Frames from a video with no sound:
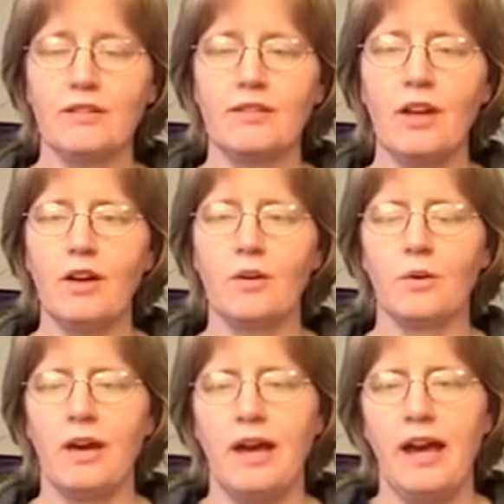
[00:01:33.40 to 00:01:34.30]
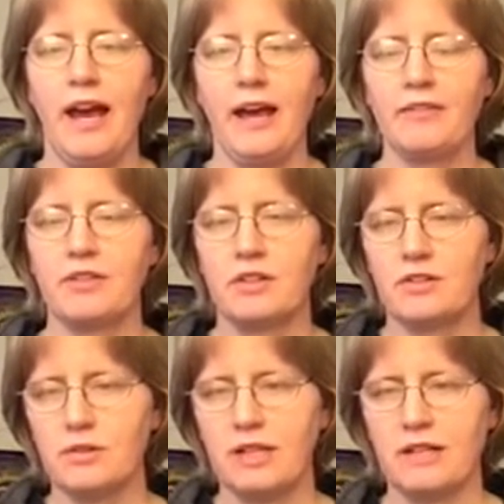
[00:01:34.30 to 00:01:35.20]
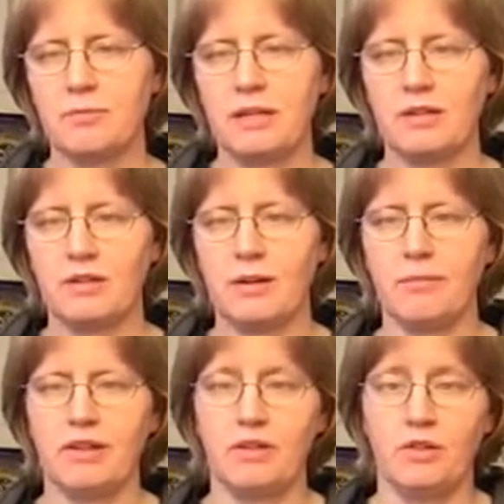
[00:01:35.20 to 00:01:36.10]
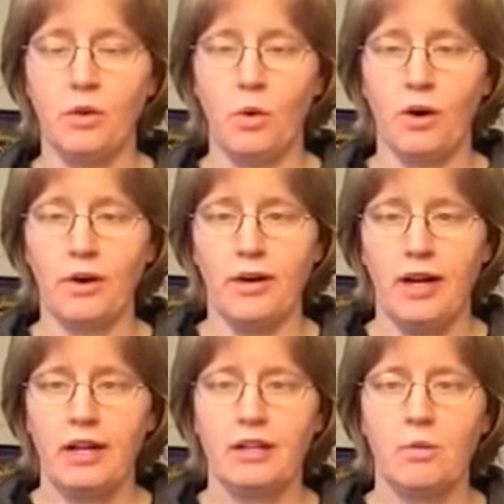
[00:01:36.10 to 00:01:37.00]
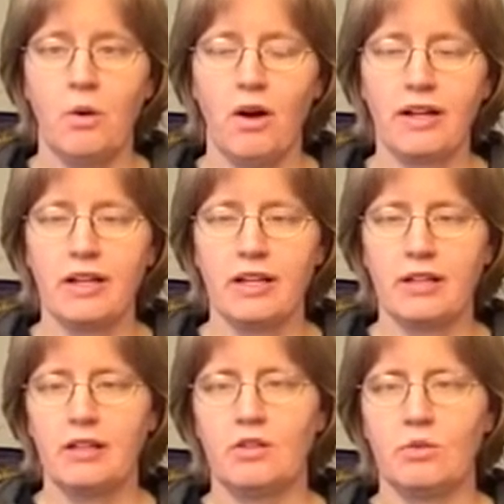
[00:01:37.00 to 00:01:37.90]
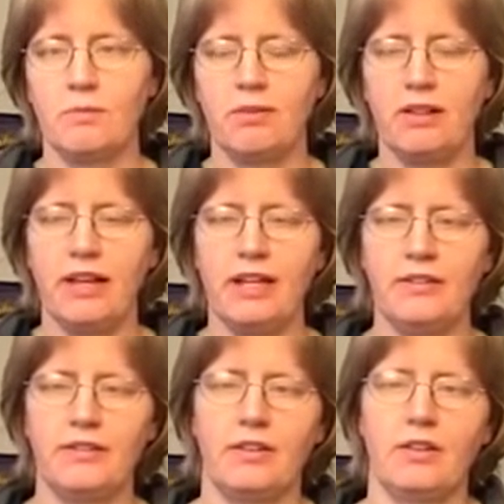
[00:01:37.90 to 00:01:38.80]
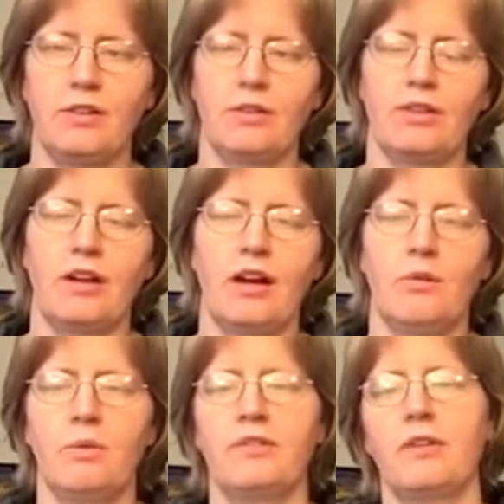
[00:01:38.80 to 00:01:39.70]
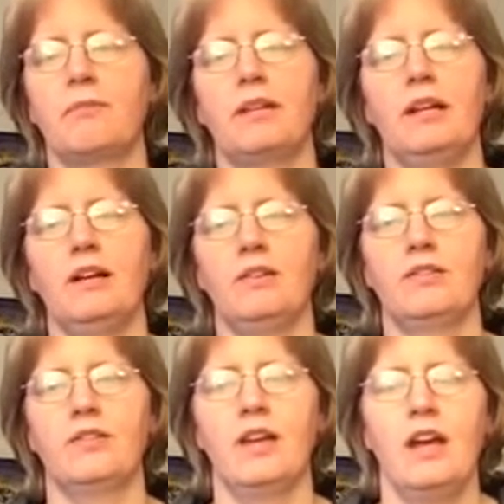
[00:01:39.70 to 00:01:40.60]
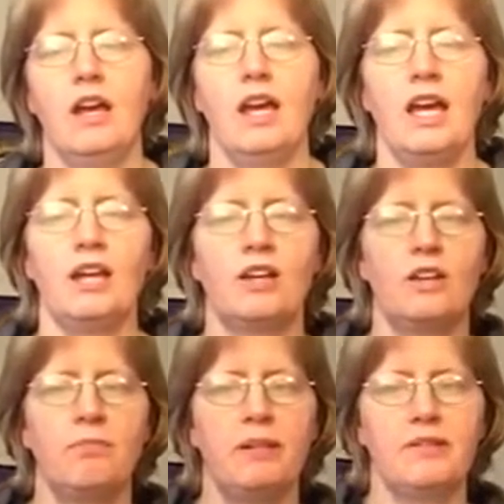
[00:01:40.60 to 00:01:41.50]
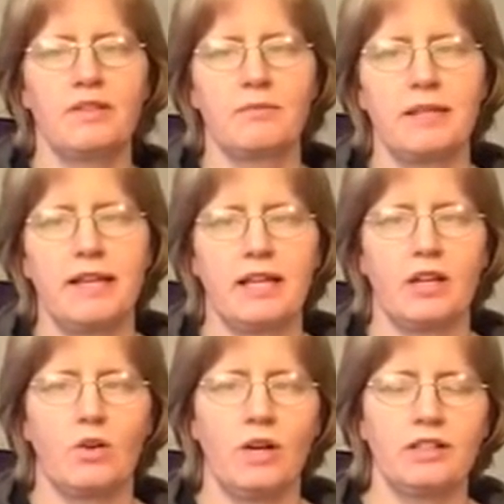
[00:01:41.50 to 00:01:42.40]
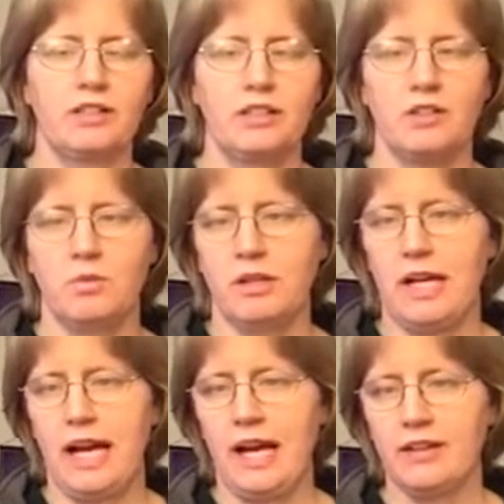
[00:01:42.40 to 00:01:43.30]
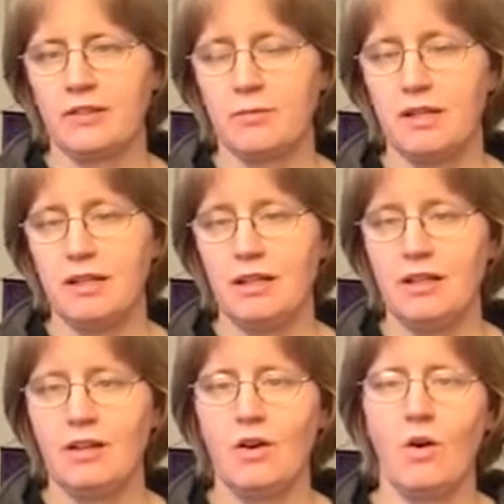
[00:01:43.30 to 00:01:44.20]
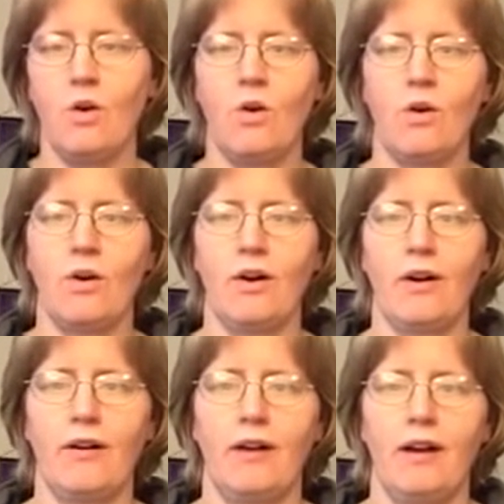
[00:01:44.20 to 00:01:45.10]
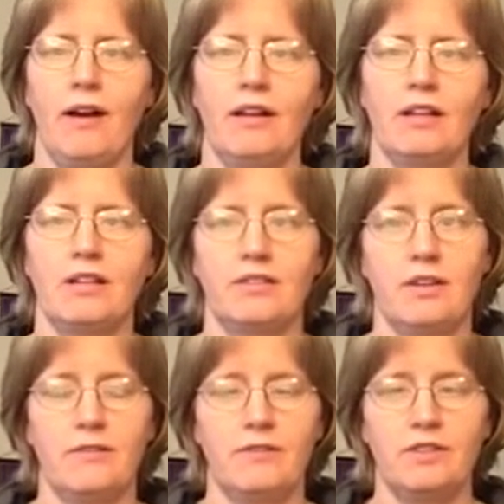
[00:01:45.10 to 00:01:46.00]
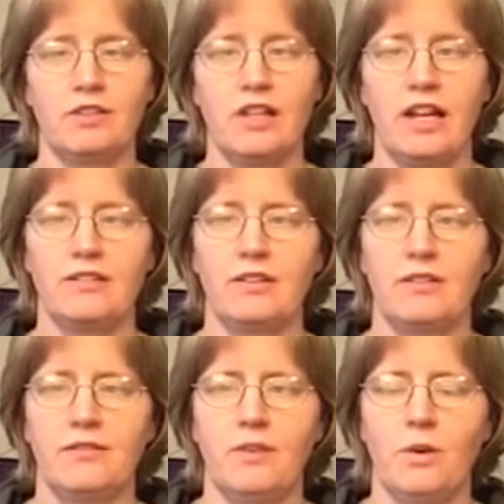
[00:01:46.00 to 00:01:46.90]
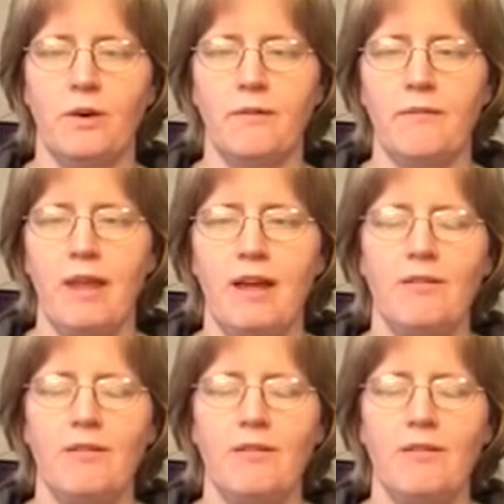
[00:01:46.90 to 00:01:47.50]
So, after you do a nice mental dump at the door, you walk in, you replace your thought with something else. It could be something like a question you want to ask me, or you could start visualizing the form.